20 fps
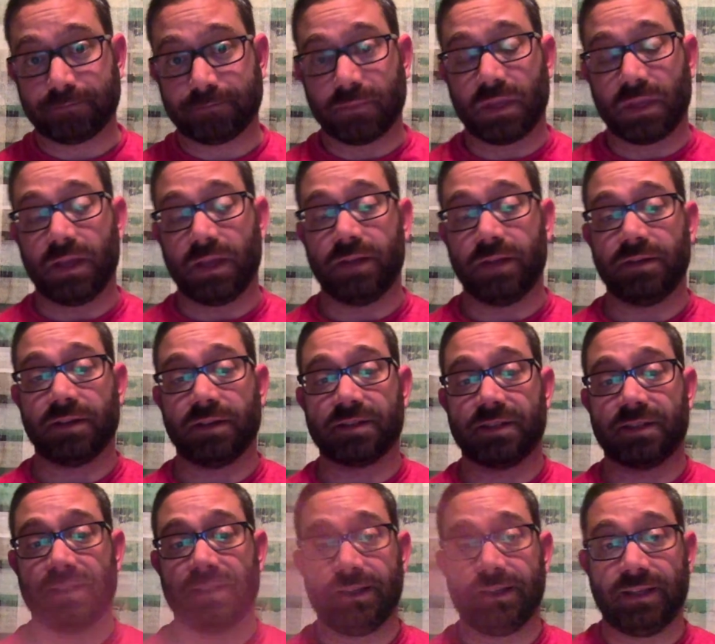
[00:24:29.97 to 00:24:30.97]
and
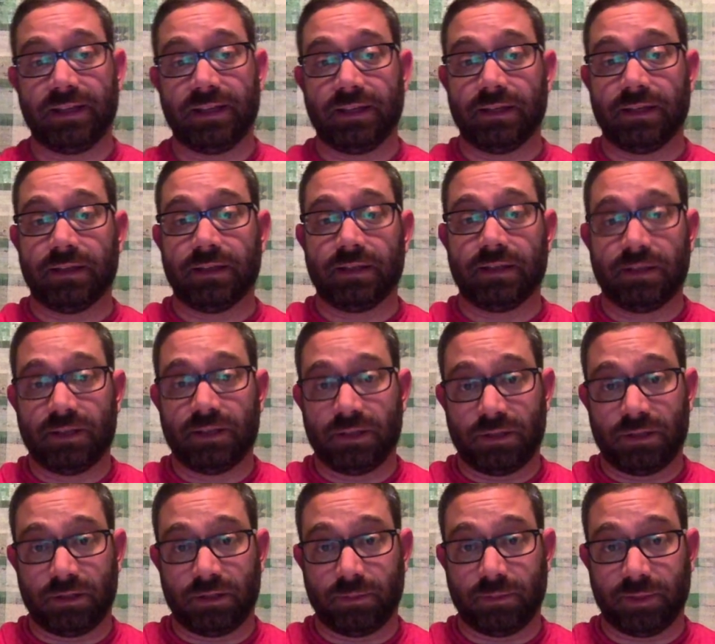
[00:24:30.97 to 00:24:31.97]
doesn't need
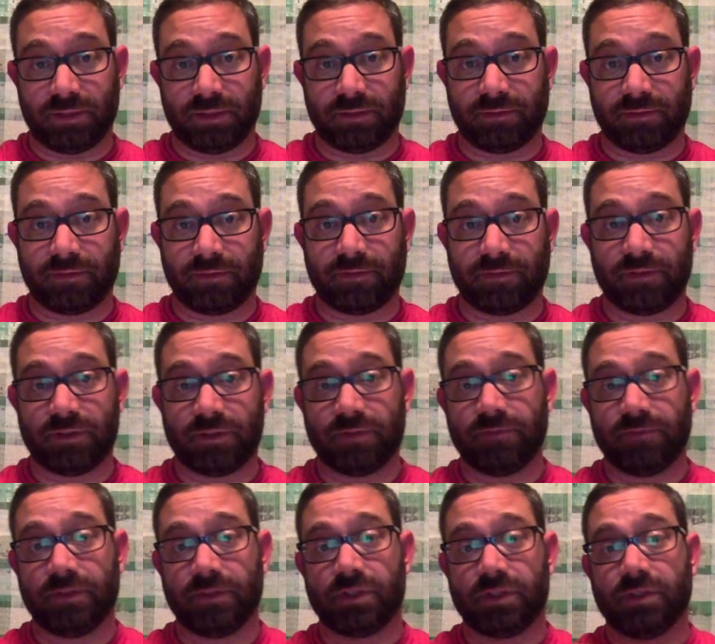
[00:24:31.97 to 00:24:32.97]
the beatific
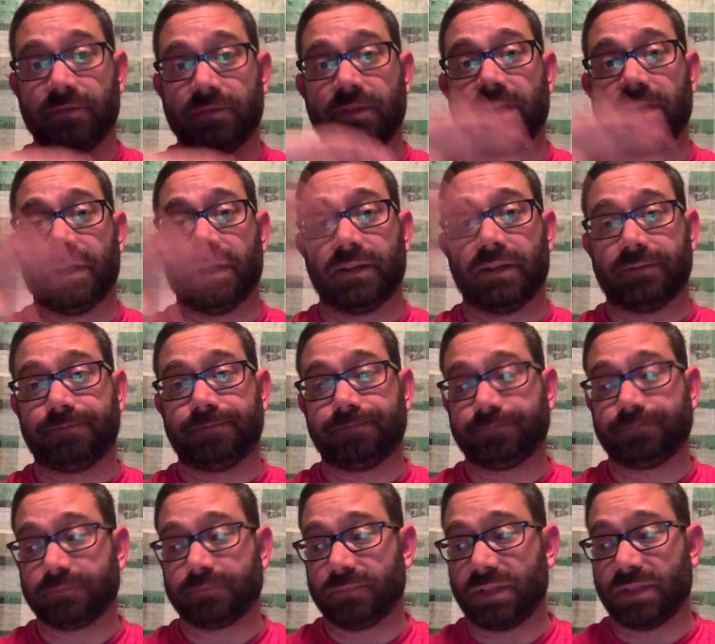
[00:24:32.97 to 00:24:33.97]
vision of God,
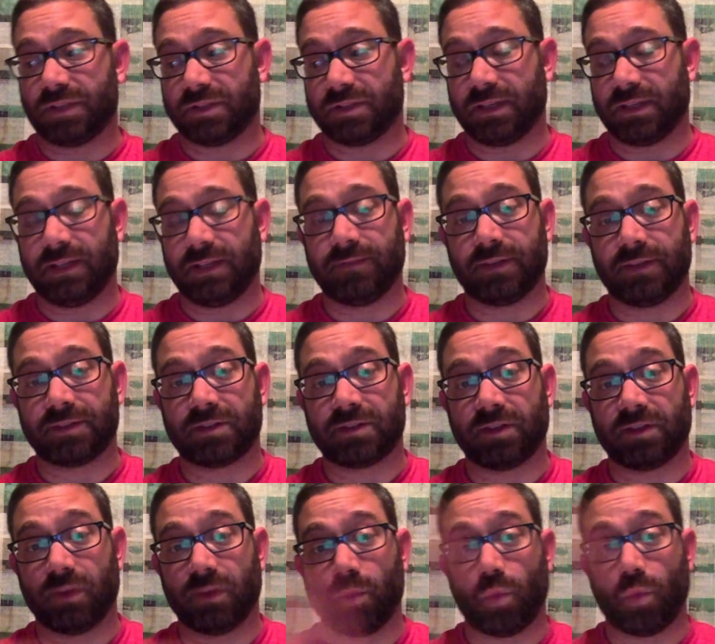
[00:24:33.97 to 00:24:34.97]
doesn't even
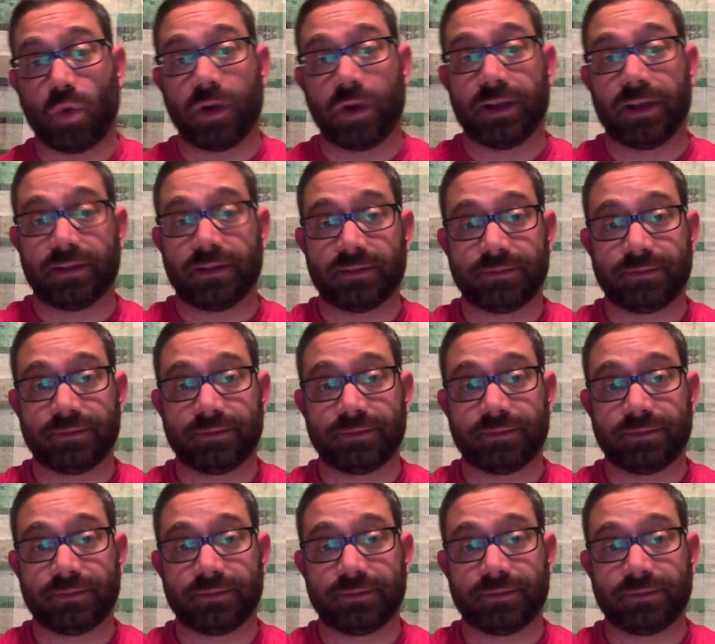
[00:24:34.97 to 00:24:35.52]
necessarily want it,